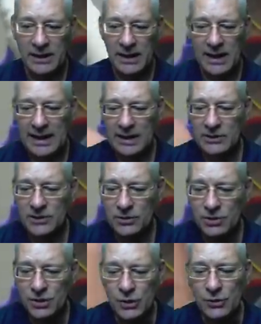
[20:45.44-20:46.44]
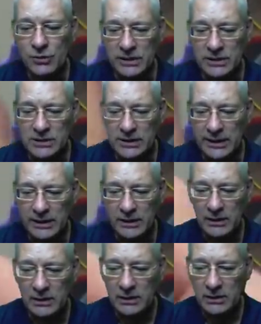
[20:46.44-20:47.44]
How do you tune this then?
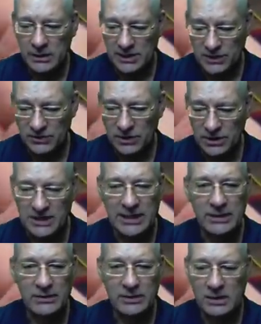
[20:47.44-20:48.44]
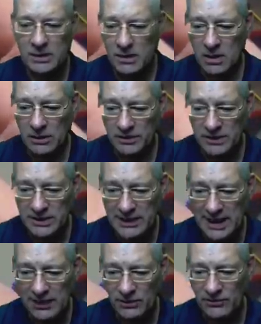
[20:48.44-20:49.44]
Yes, you've got to send the command
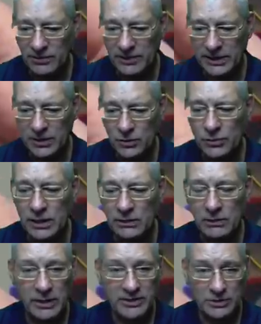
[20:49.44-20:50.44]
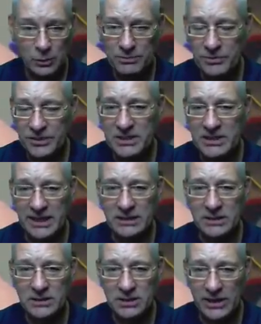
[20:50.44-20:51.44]
down from the UNO either to a preset
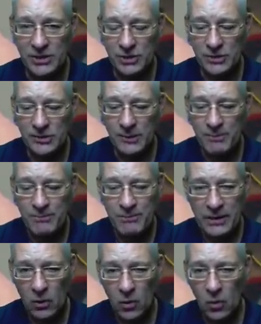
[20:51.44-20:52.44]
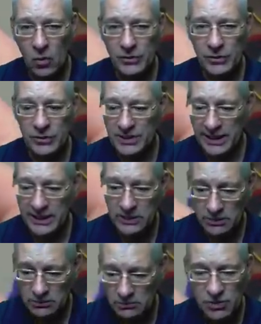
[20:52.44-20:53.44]
station or you can say
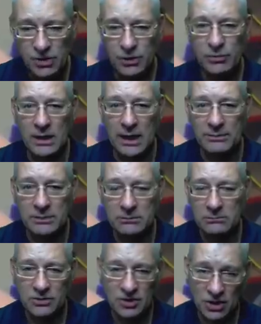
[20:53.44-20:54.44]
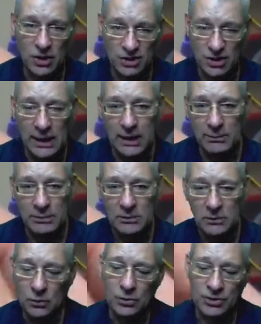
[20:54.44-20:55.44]
tune up, search up
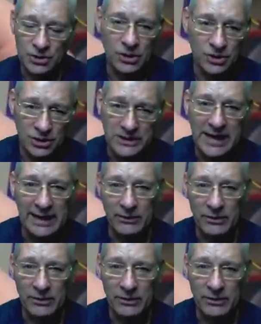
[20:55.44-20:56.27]
or search down.